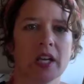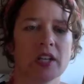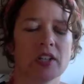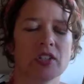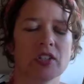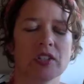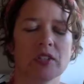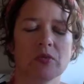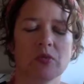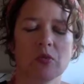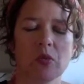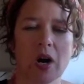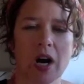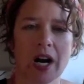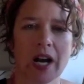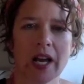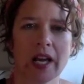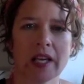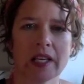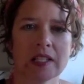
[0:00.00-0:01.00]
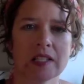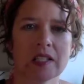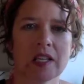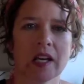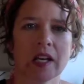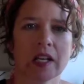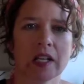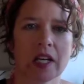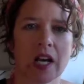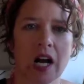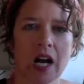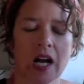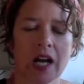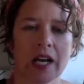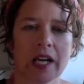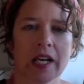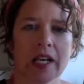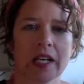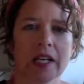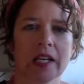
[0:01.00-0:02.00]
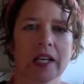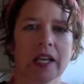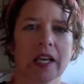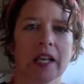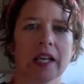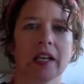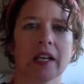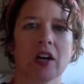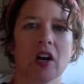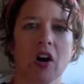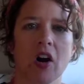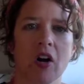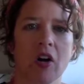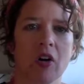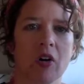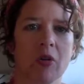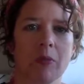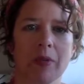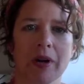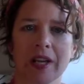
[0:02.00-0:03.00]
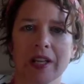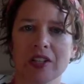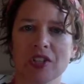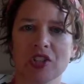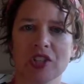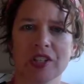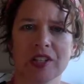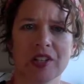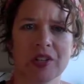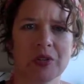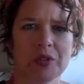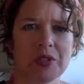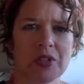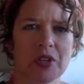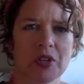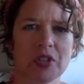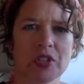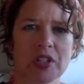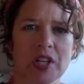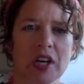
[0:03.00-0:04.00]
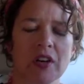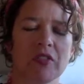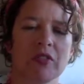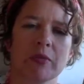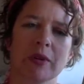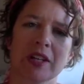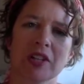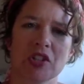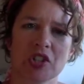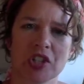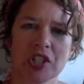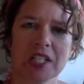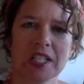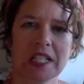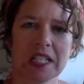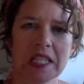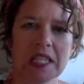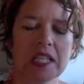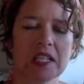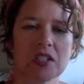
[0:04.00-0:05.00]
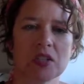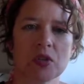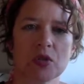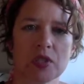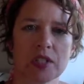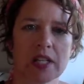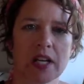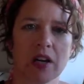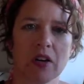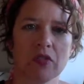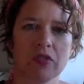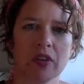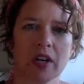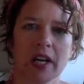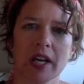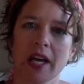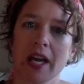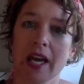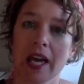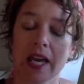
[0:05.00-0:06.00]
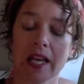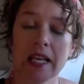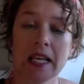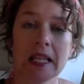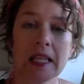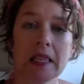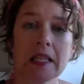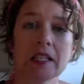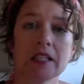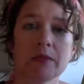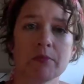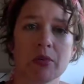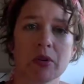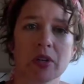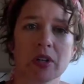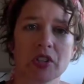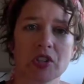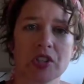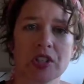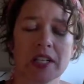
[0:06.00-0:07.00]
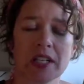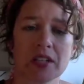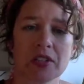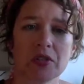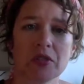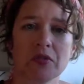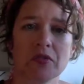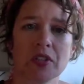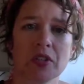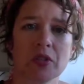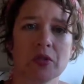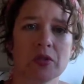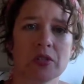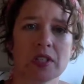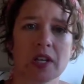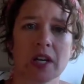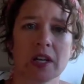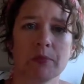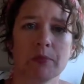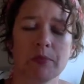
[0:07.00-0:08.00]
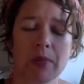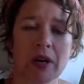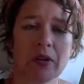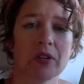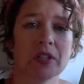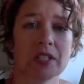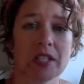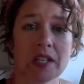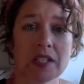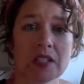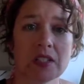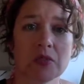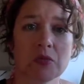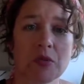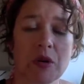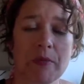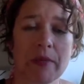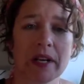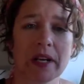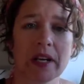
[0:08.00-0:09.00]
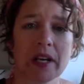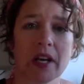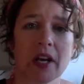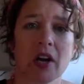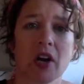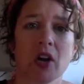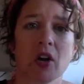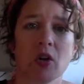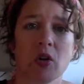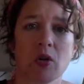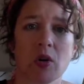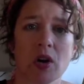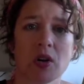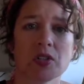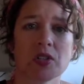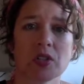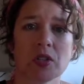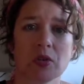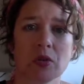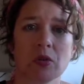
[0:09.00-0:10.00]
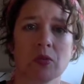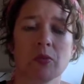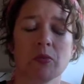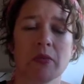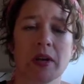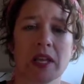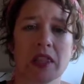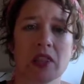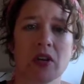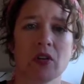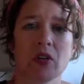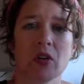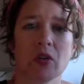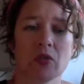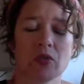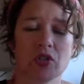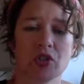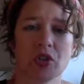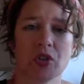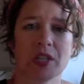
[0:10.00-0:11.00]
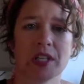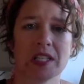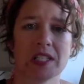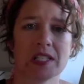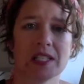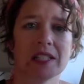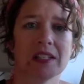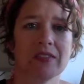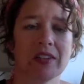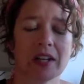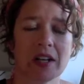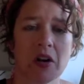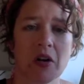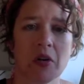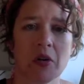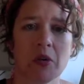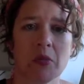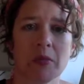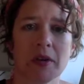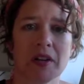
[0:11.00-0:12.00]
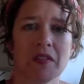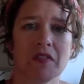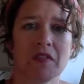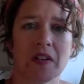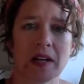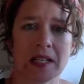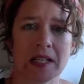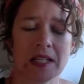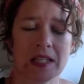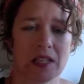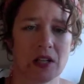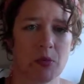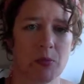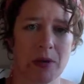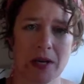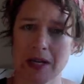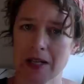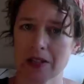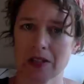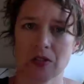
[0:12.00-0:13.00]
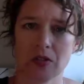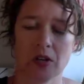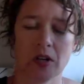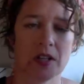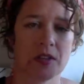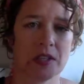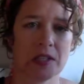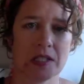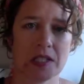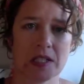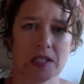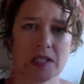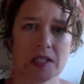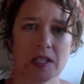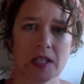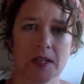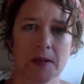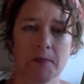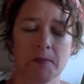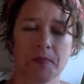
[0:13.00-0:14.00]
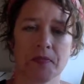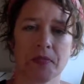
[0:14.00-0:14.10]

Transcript: She's wise and kind and calm, and she knows her stuff because she did this herself. And in this book, she interviews about a dozen women who also made their own journeys leaving home and finding their path to authenticity.